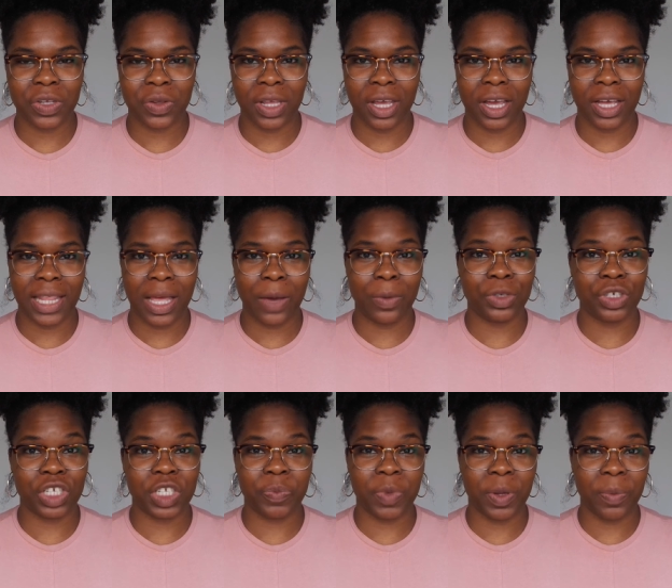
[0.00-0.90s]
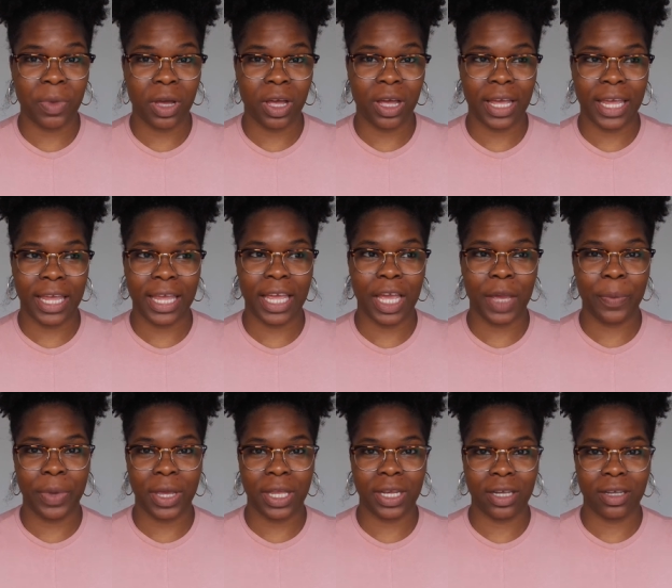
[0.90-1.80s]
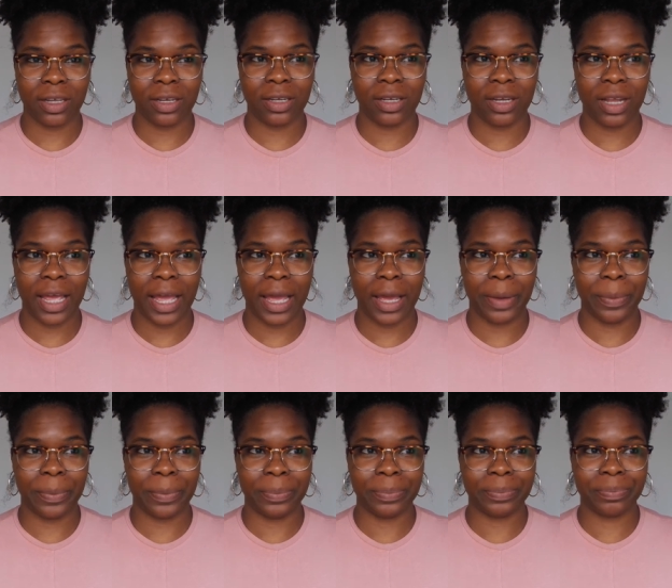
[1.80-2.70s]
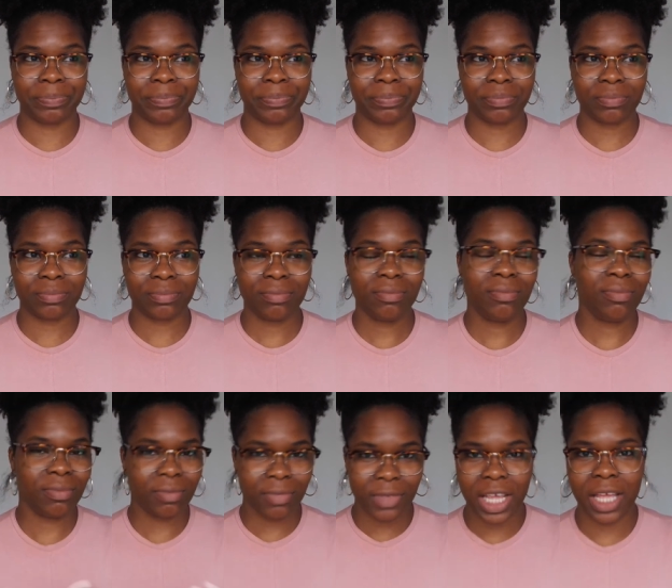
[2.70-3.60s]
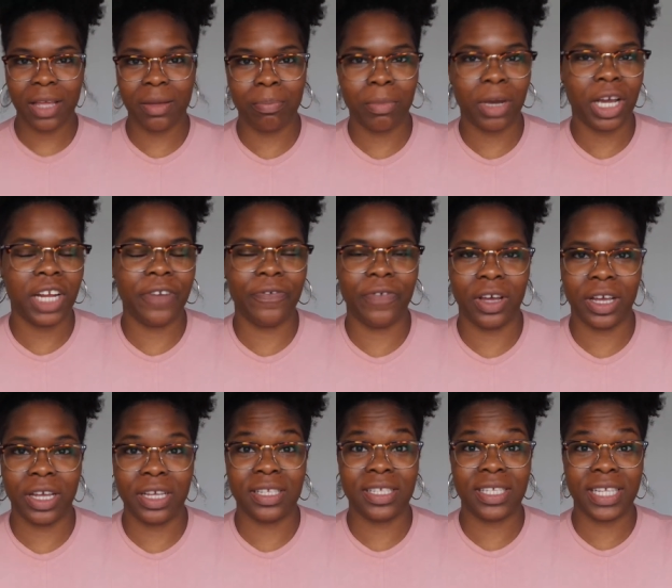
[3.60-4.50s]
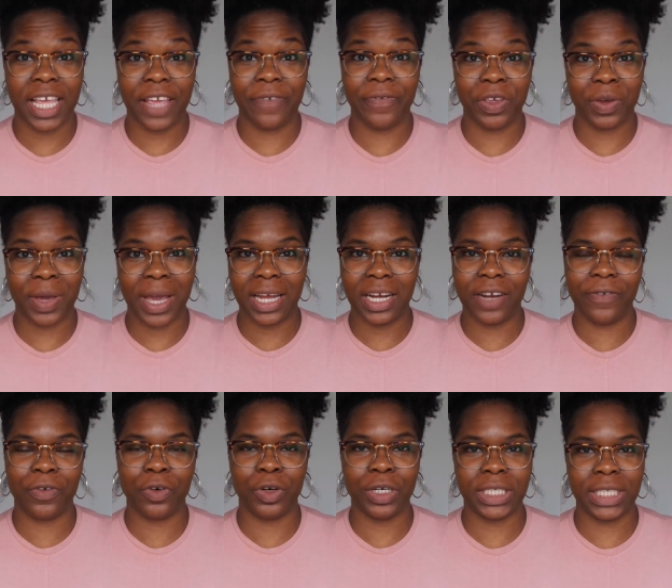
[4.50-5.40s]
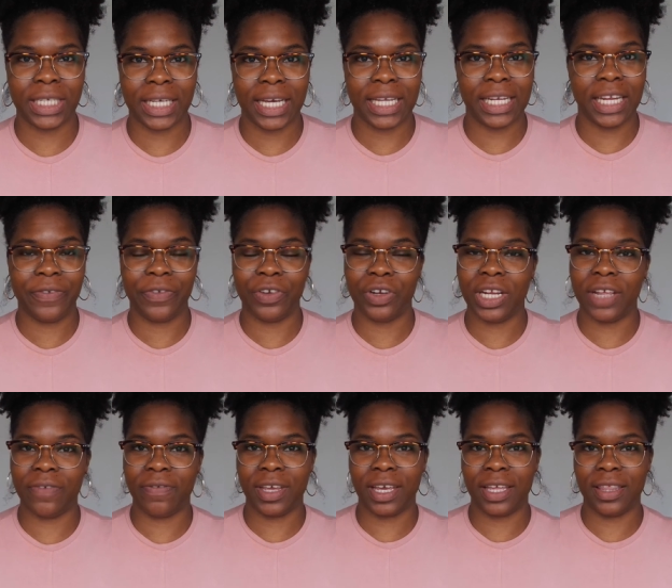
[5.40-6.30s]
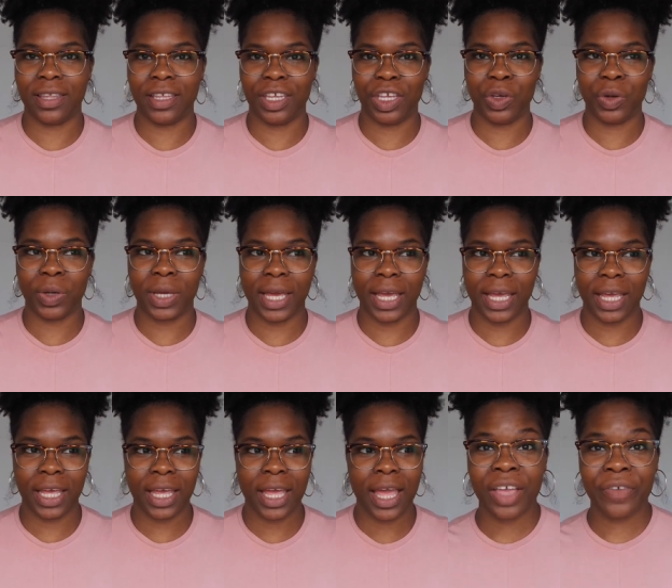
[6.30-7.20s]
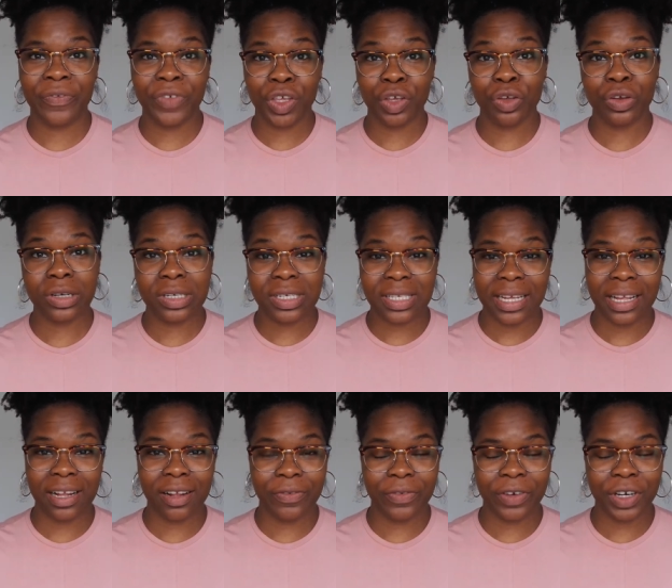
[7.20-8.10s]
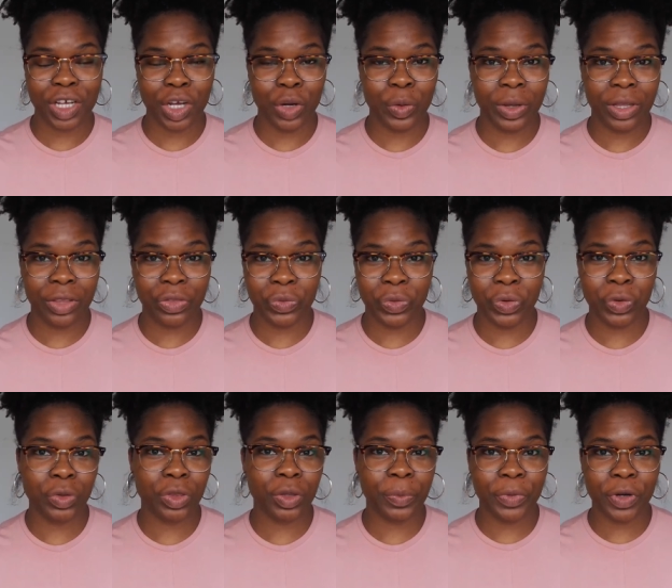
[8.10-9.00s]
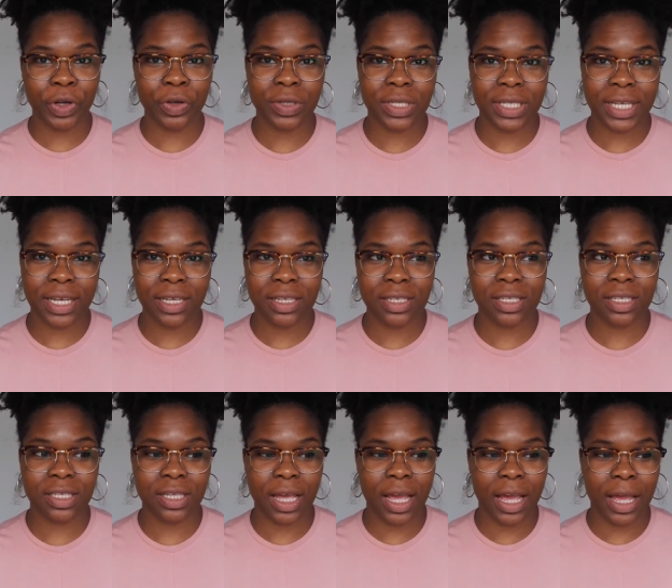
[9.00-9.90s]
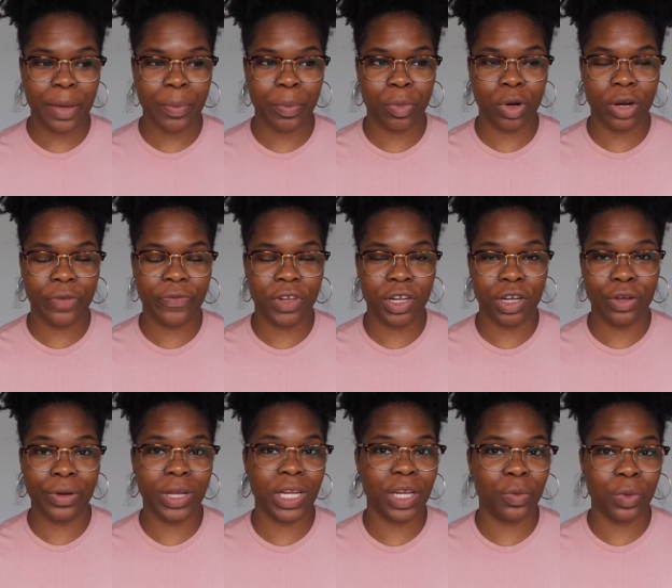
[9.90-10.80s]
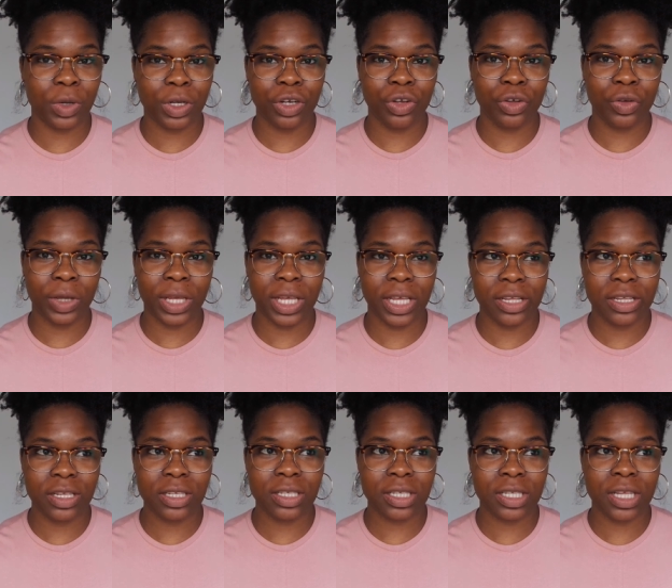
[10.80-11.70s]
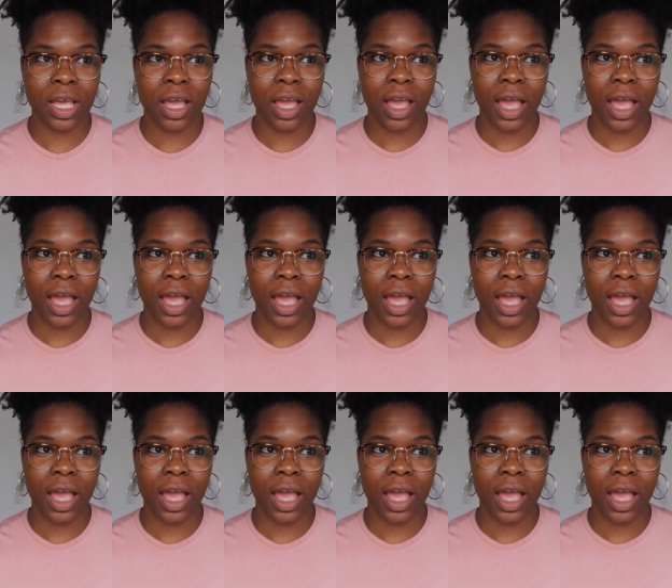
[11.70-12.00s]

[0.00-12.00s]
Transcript: so yeah that would just be my opinion um, my advice if you can afford it and if you're living in the UK if you yourself are going through the process um, or if you know anyone who is